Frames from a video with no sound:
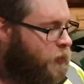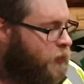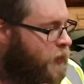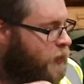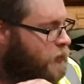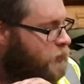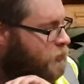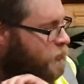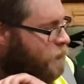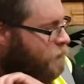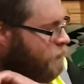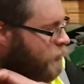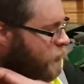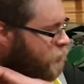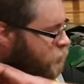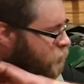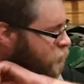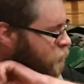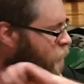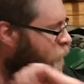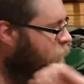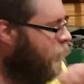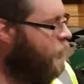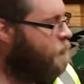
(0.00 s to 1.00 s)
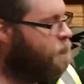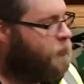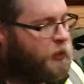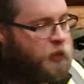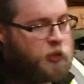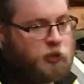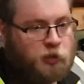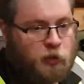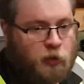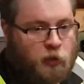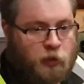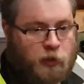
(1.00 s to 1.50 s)
against conventional AP
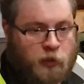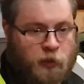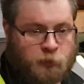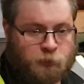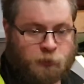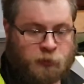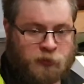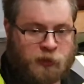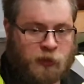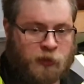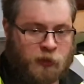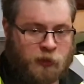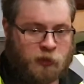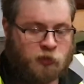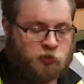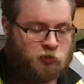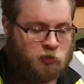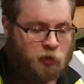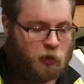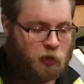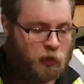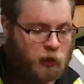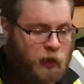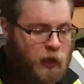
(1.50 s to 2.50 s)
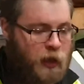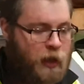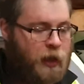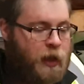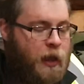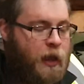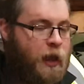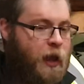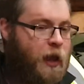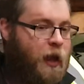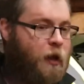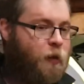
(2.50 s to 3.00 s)
shot, it's particularly strong.
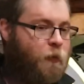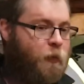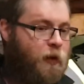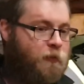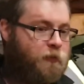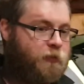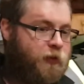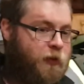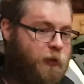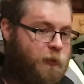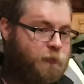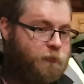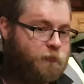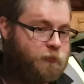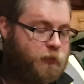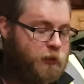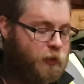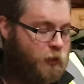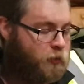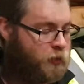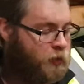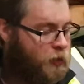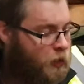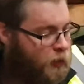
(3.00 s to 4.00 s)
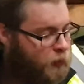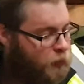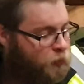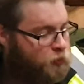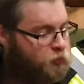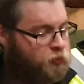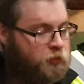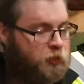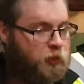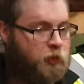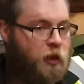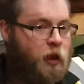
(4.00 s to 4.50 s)
However, you cannot
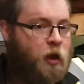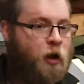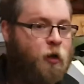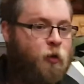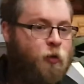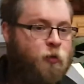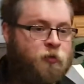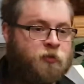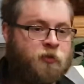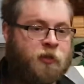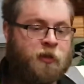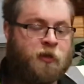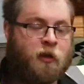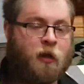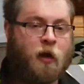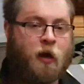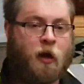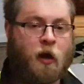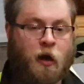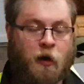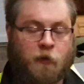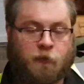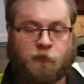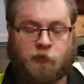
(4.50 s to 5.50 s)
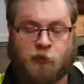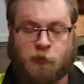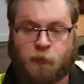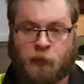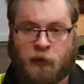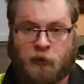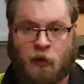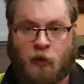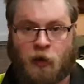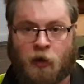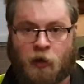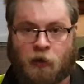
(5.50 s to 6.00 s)
drill the holes in after it's been
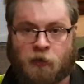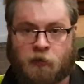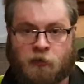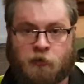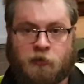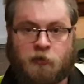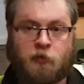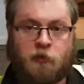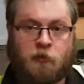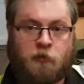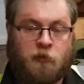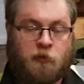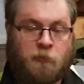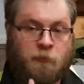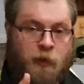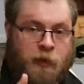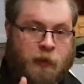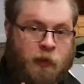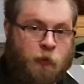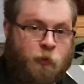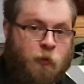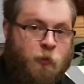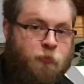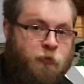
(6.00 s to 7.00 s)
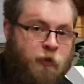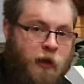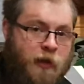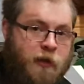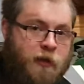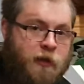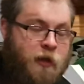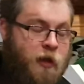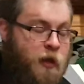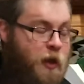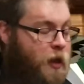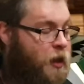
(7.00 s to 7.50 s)
hardened, the metal will break,
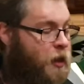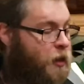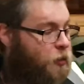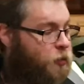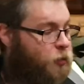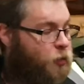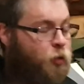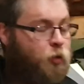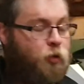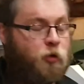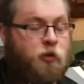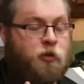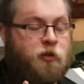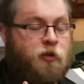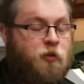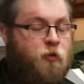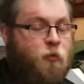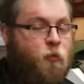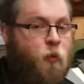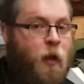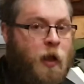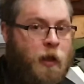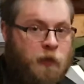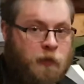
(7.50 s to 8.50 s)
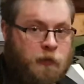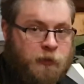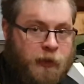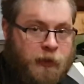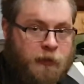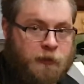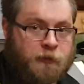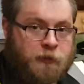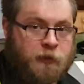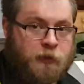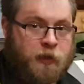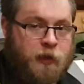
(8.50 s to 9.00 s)
nor can you weld
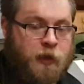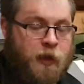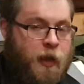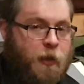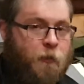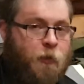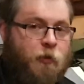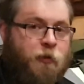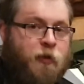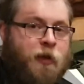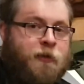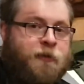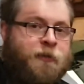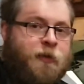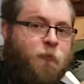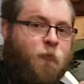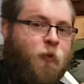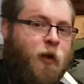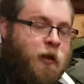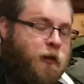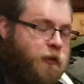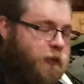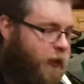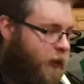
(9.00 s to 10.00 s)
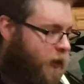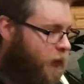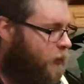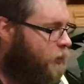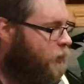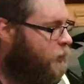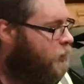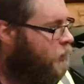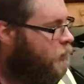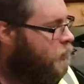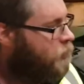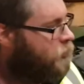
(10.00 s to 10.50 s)
it. It won't accept welding.
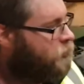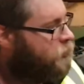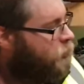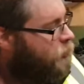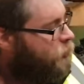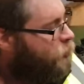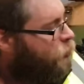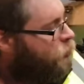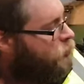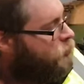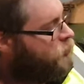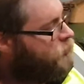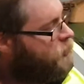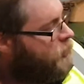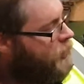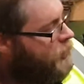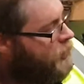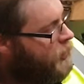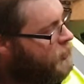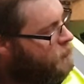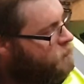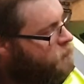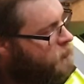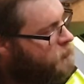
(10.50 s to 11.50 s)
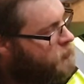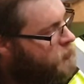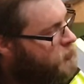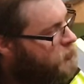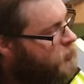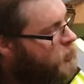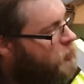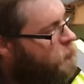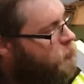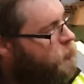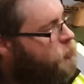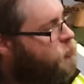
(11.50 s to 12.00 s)
So in order to have riveted
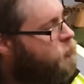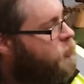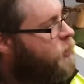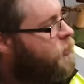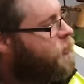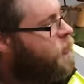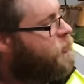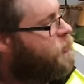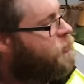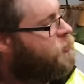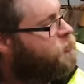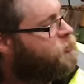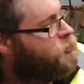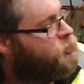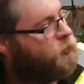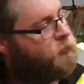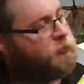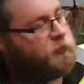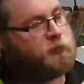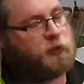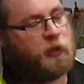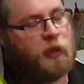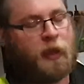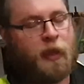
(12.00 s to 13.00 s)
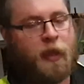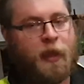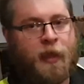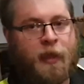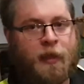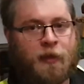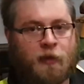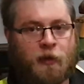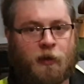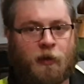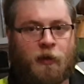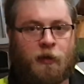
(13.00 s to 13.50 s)
armour, you then need a softer
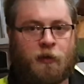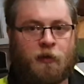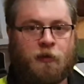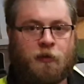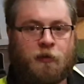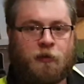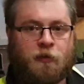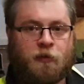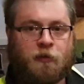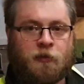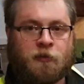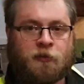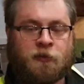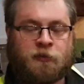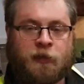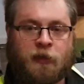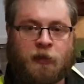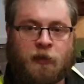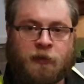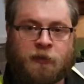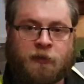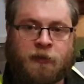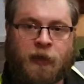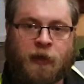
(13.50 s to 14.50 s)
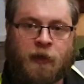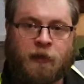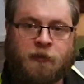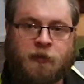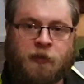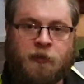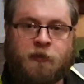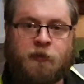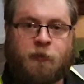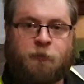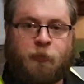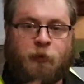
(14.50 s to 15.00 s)
inner steel
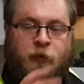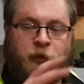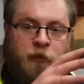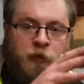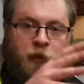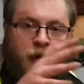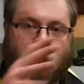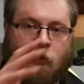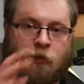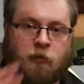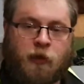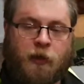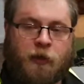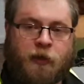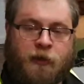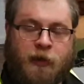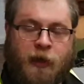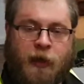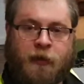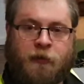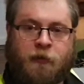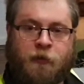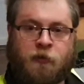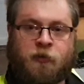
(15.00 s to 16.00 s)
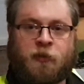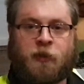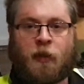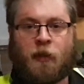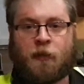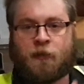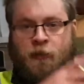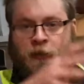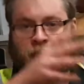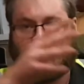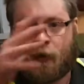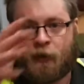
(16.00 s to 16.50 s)
skeleton to build it on, like an
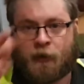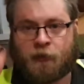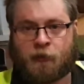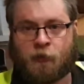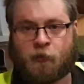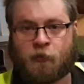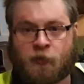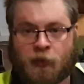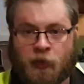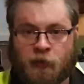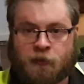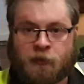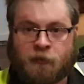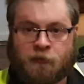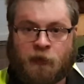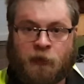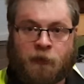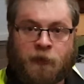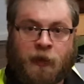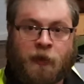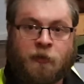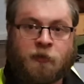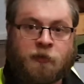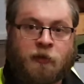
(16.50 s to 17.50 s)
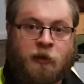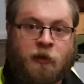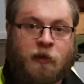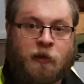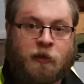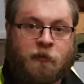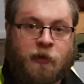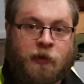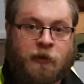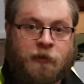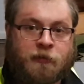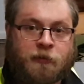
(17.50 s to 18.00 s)
endoskeleton and exoskeleton around the outside of
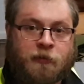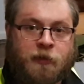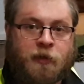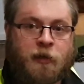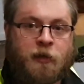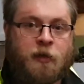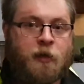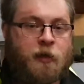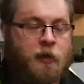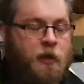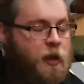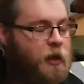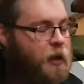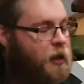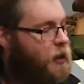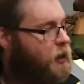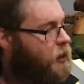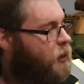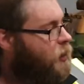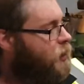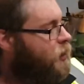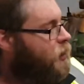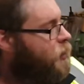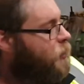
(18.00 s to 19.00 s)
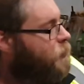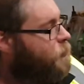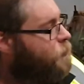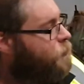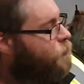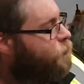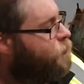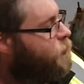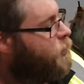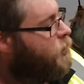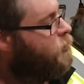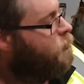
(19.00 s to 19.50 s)
it.
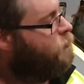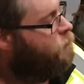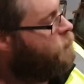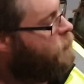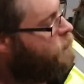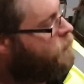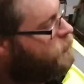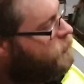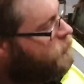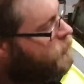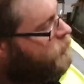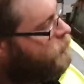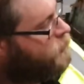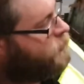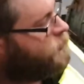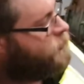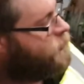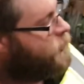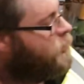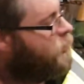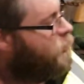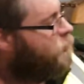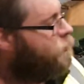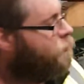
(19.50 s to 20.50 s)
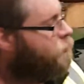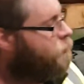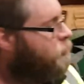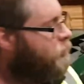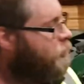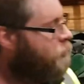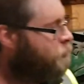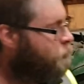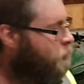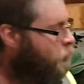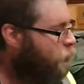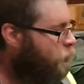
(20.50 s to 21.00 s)
Riveting itself,
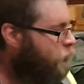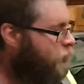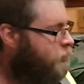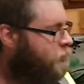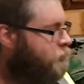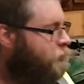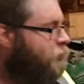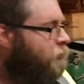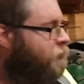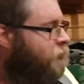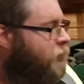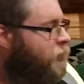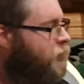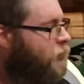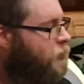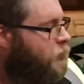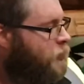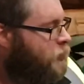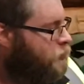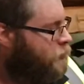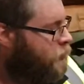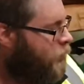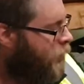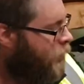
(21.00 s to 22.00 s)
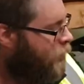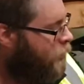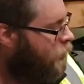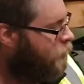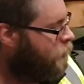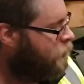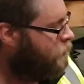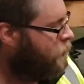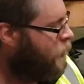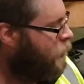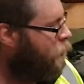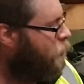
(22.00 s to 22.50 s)
there's been all these sort of tales
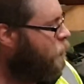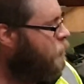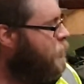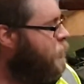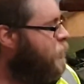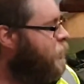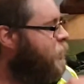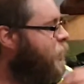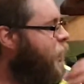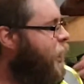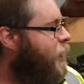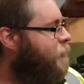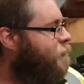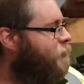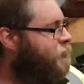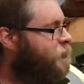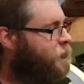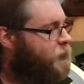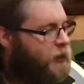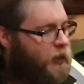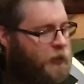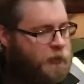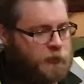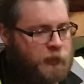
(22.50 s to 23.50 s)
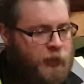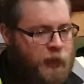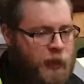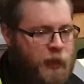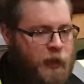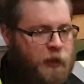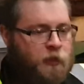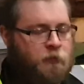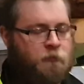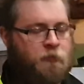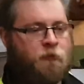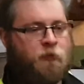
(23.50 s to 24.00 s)
about every time it gets
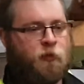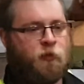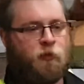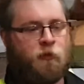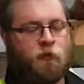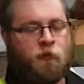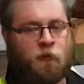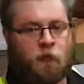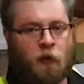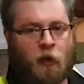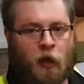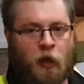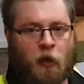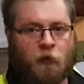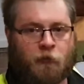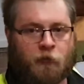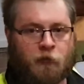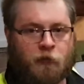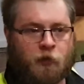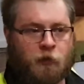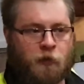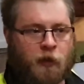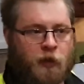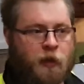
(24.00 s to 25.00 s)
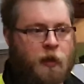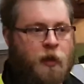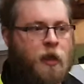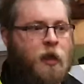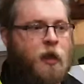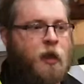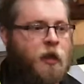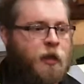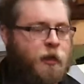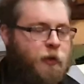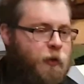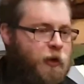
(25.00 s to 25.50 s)
hit, the rivets will fly off and do that.
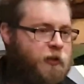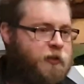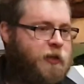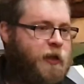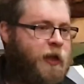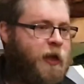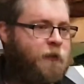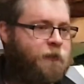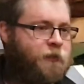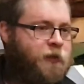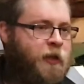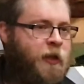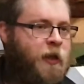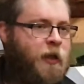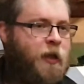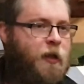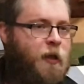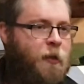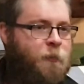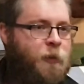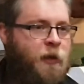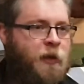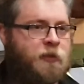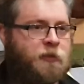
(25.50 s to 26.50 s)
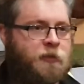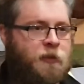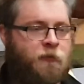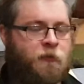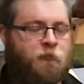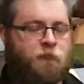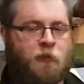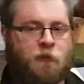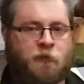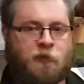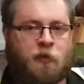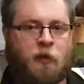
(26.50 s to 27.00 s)
You actually have to hit a piece of
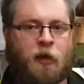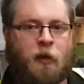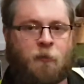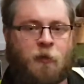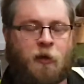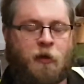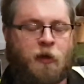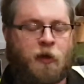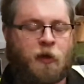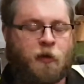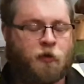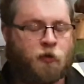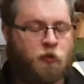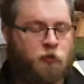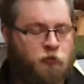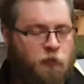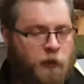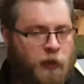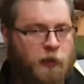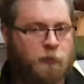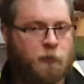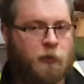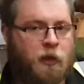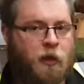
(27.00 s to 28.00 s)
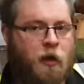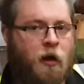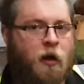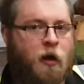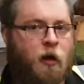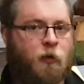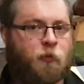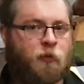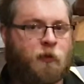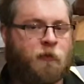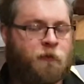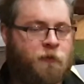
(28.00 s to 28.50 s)
riveted armour incredibly
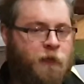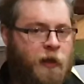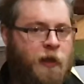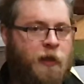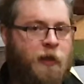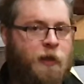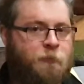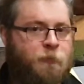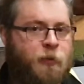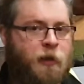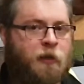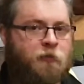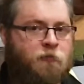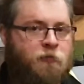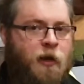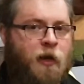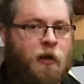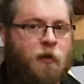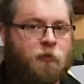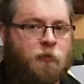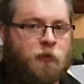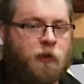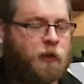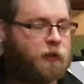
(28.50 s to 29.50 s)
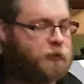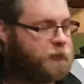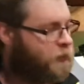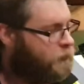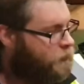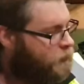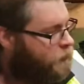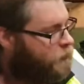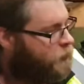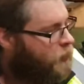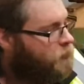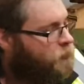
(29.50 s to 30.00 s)
hard with a fairly big round, like
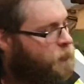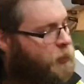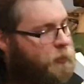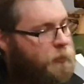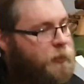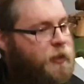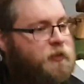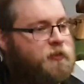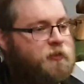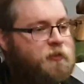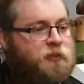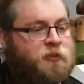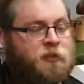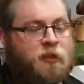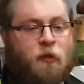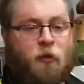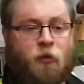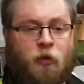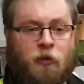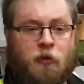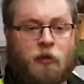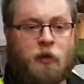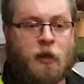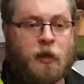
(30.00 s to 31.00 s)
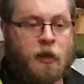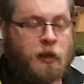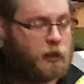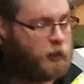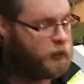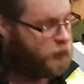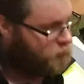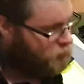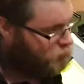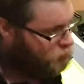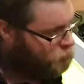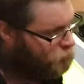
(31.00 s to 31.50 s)
75mm and so on,
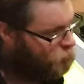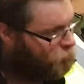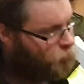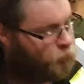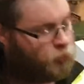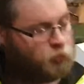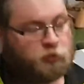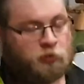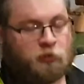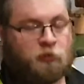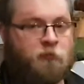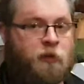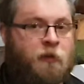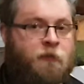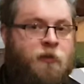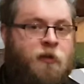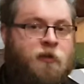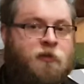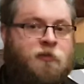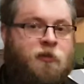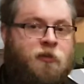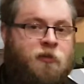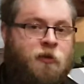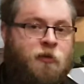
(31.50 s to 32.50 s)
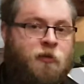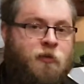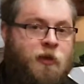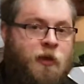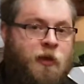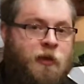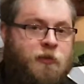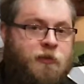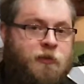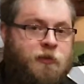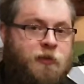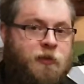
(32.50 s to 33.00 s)
to cause the rivets to do
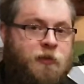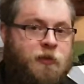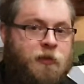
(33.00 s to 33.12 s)
that.